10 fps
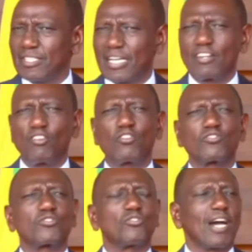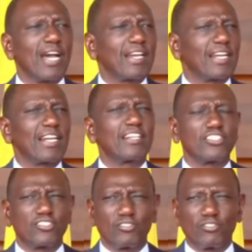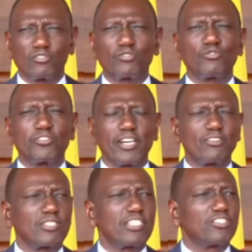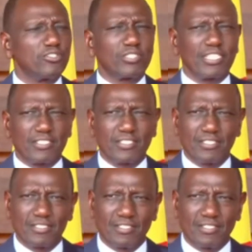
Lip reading: and also hiring an additional 2,000 tutors